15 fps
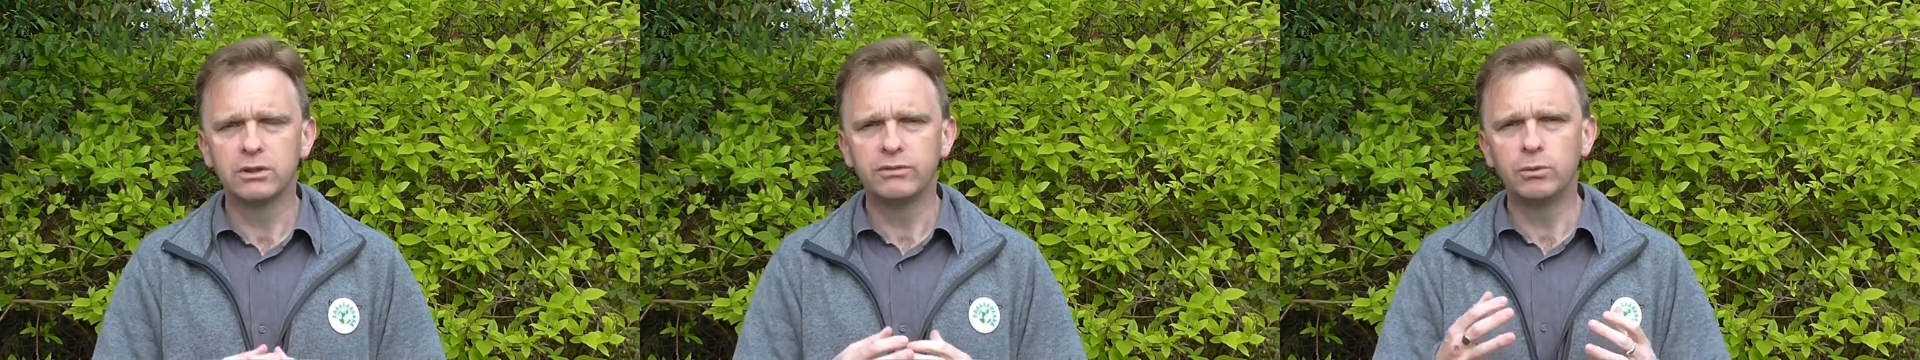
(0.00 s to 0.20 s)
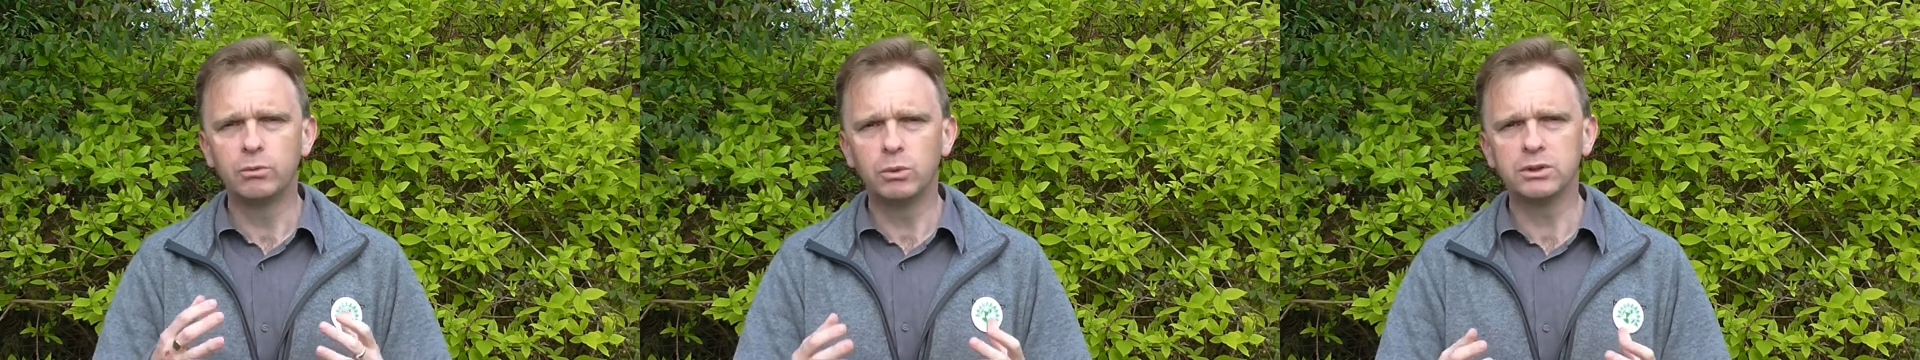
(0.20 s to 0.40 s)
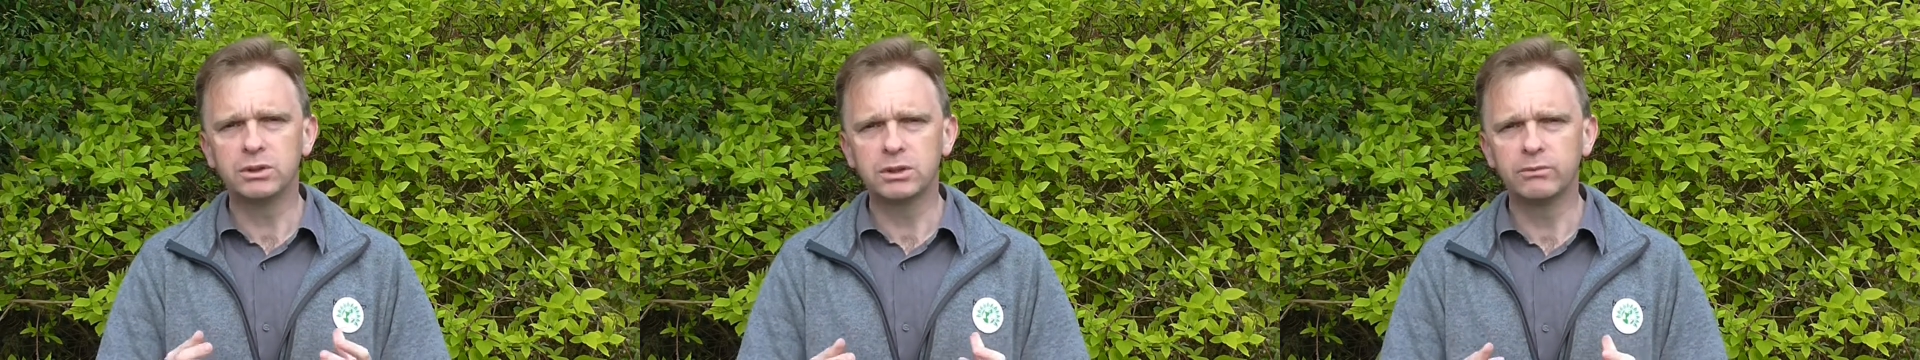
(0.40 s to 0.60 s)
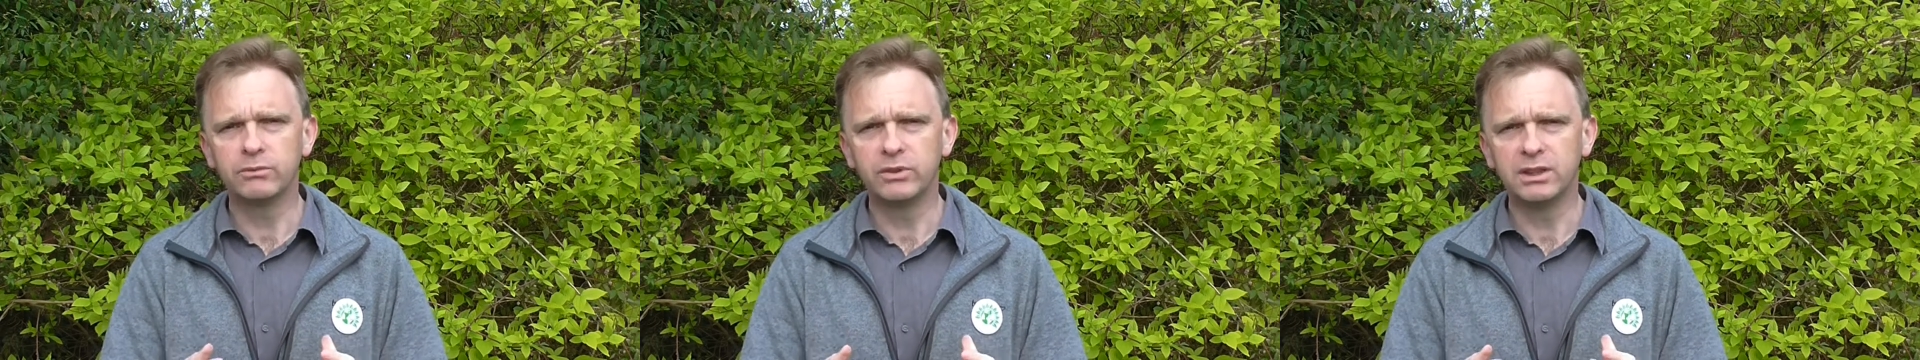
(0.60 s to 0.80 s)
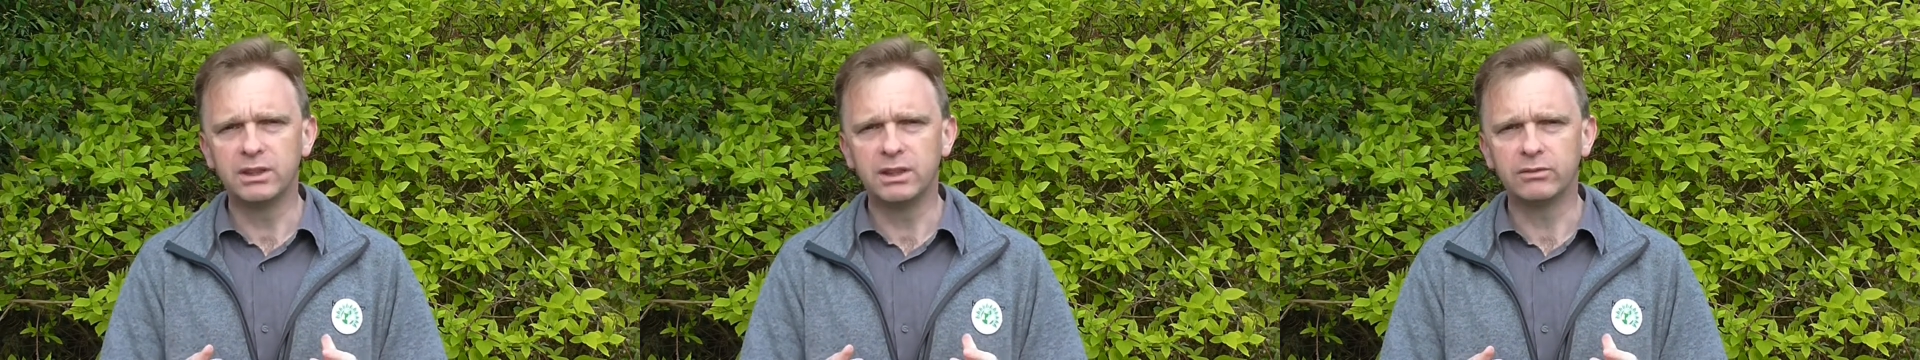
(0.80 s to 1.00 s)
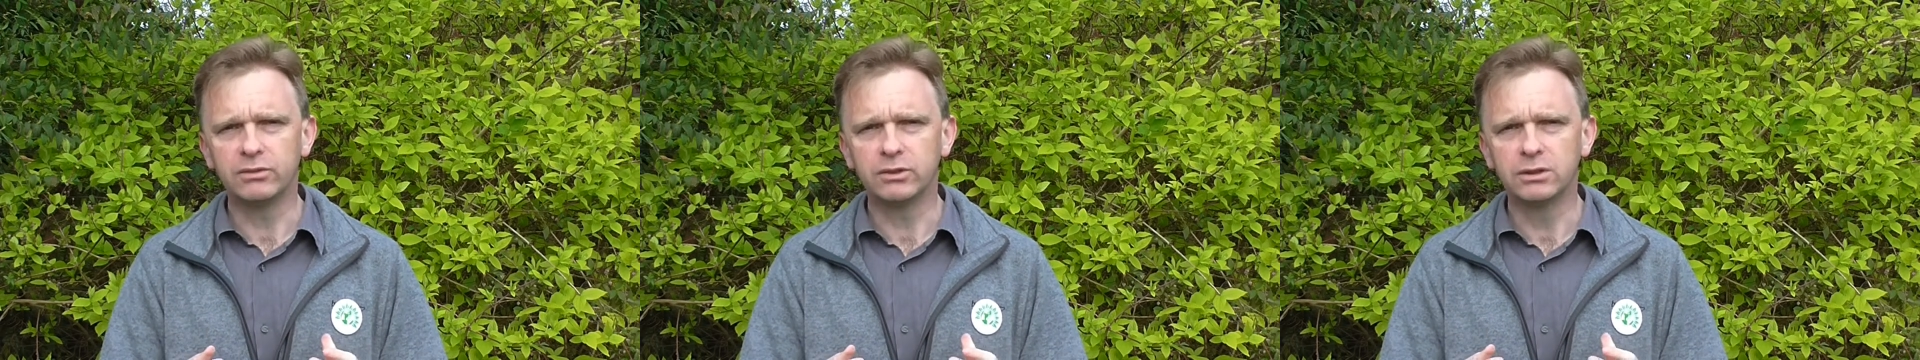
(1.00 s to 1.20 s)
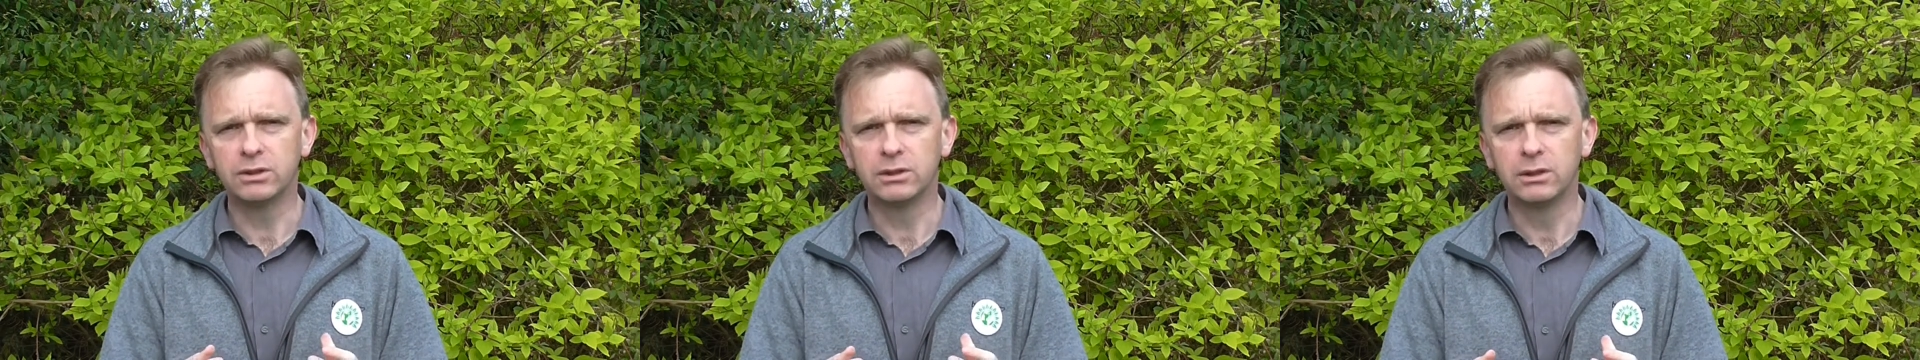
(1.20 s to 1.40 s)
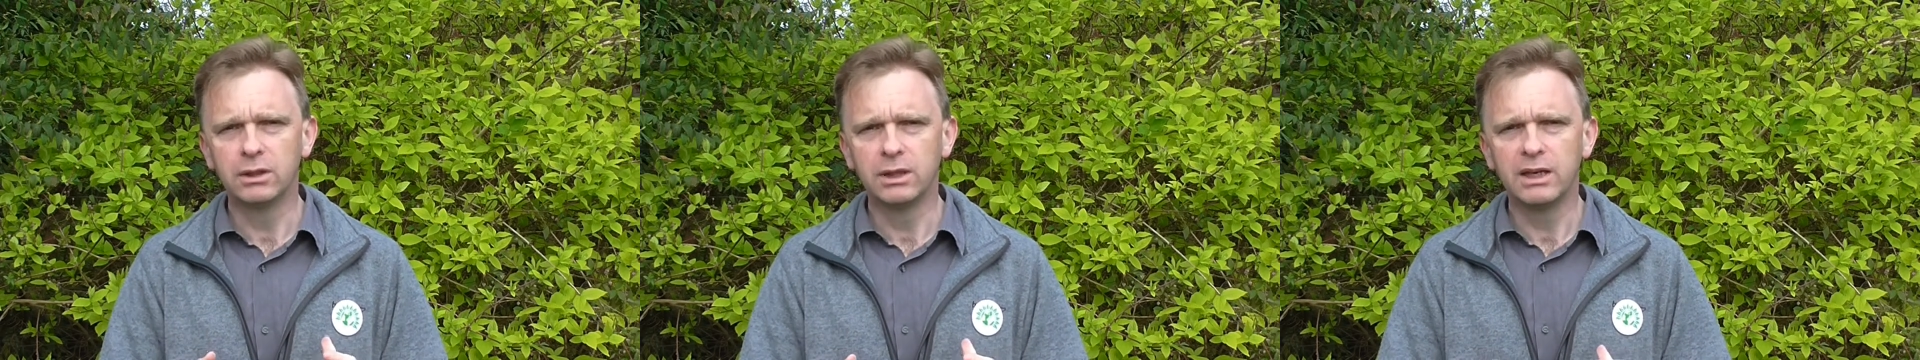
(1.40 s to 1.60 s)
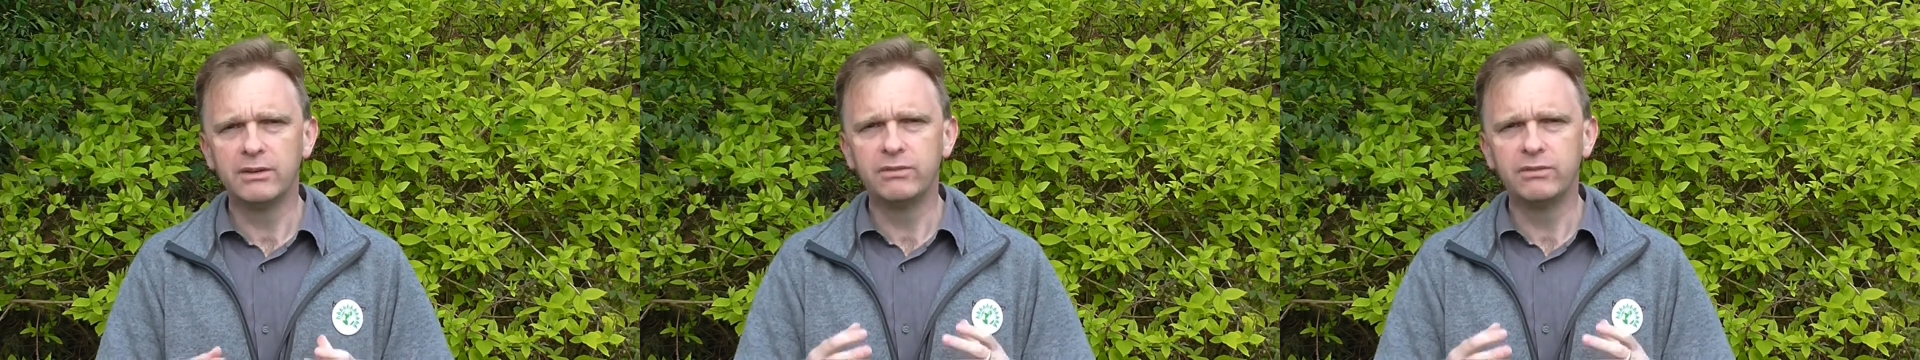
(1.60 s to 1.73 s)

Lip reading: So if you want something different,